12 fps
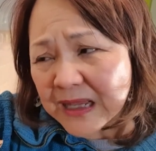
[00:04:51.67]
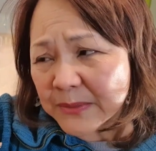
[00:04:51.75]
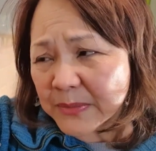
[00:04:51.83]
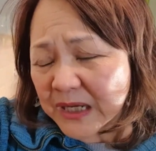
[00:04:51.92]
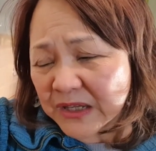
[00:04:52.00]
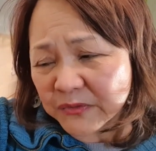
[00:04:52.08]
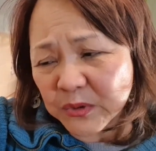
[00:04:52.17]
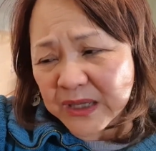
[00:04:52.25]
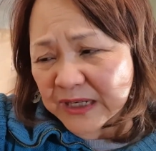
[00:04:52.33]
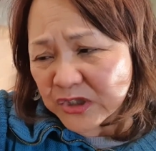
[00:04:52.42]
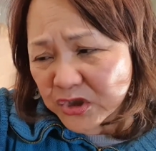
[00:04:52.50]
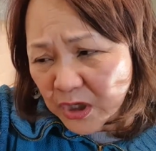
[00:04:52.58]
But if we
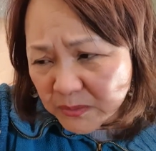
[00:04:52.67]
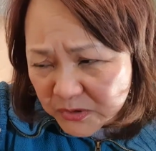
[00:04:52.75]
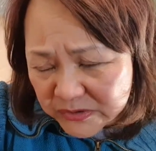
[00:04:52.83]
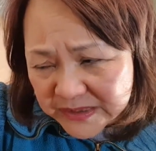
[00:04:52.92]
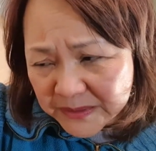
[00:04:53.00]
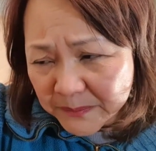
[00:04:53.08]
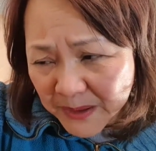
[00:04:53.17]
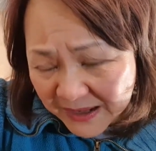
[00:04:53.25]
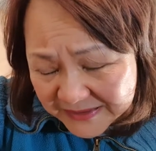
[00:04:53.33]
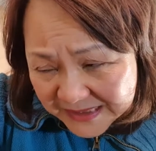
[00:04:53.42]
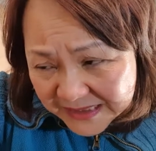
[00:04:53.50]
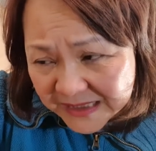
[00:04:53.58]
can stop using
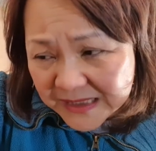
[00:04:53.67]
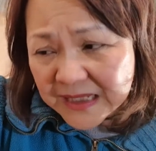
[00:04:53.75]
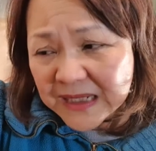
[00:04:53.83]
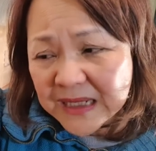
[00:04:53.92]
plastic,